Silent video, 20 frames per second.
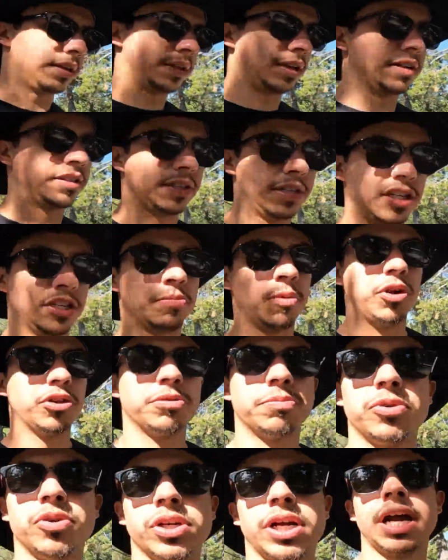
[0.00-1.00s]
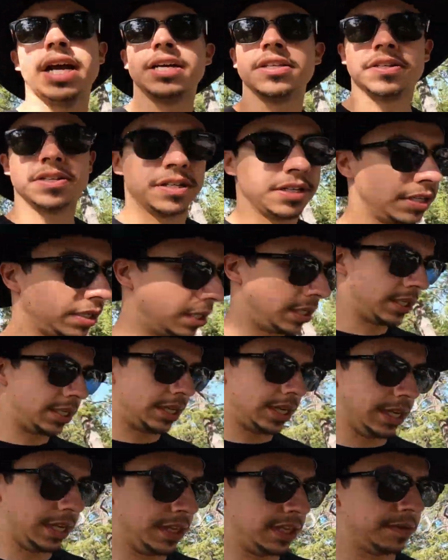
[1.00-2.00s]
there's multiple geysers
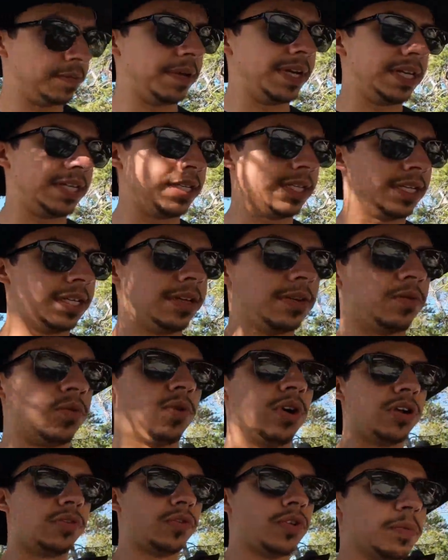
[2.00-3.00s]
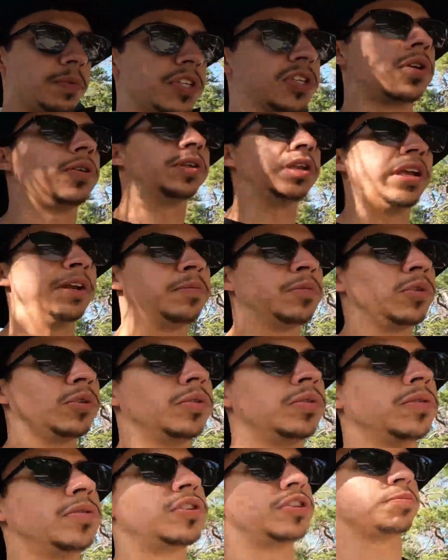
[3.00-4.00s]
in this basin. One of them is called
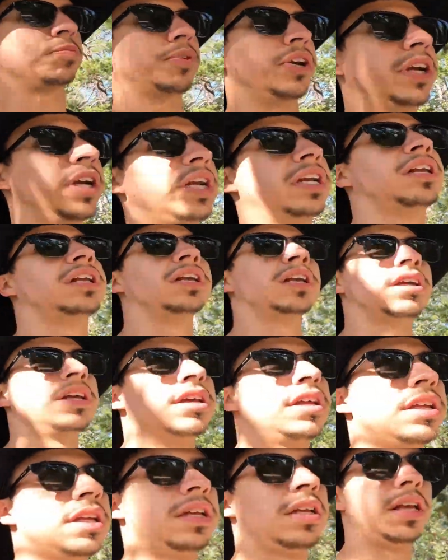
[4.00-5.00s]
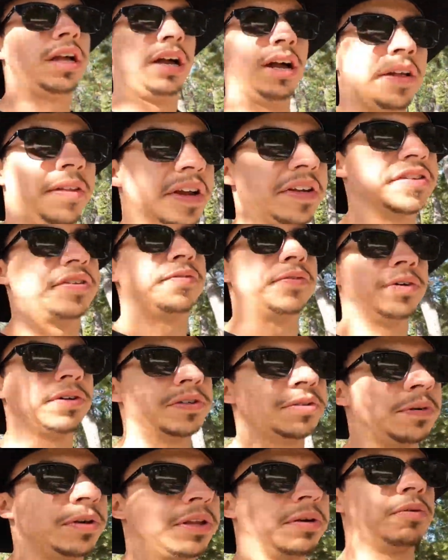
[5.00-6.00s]
Emerald Spring. That's the
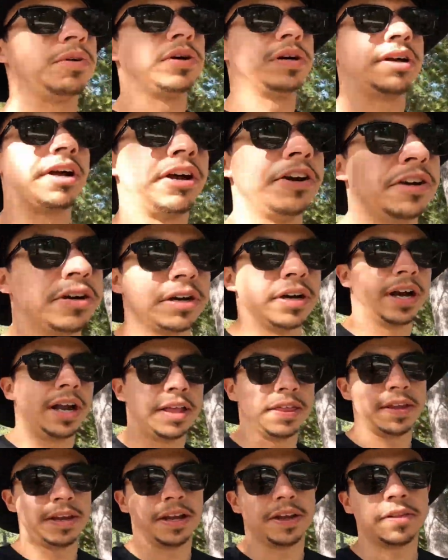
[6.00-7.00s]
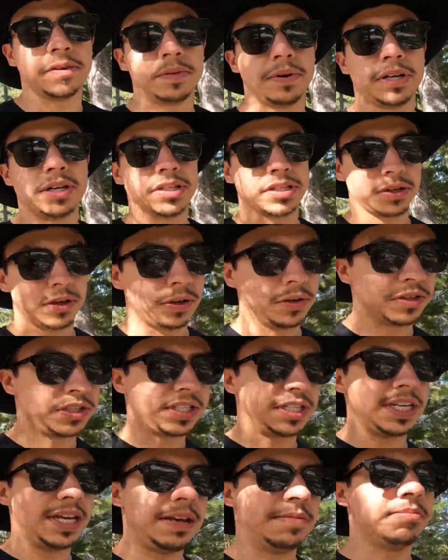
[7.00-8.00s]
first one that we'll encounter. And the other one is called
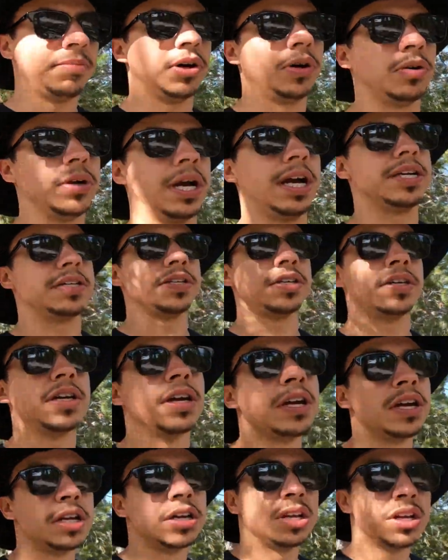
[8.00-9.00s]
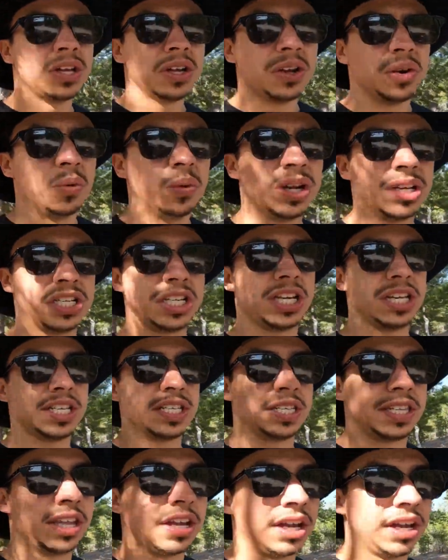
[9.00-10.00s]
Steamboat Geyser, which
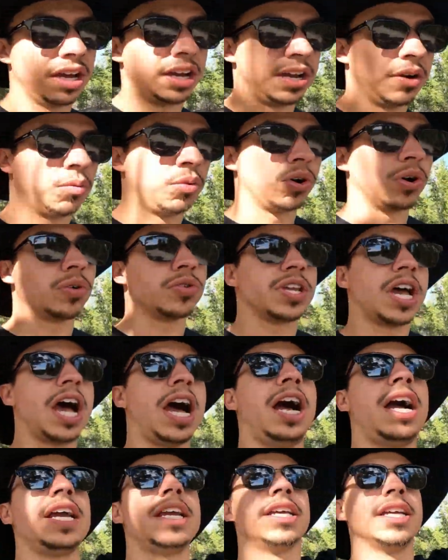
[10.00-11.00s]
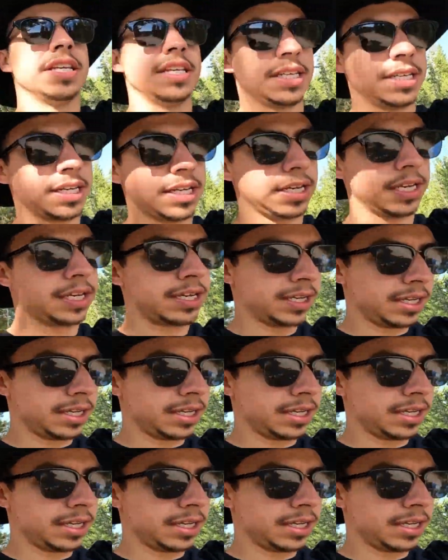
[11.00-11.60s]
is the world's highest